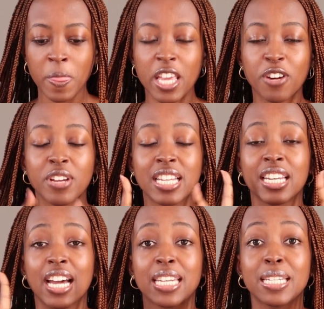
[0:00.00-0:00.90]
they
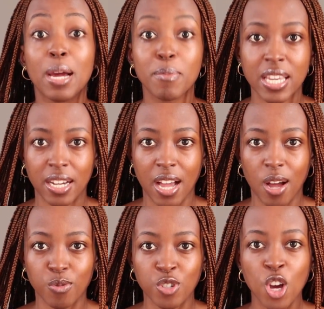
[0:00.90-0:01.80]
created a dummy
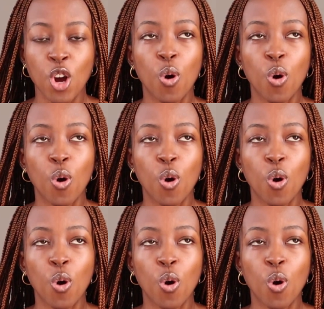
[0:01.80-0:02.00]
account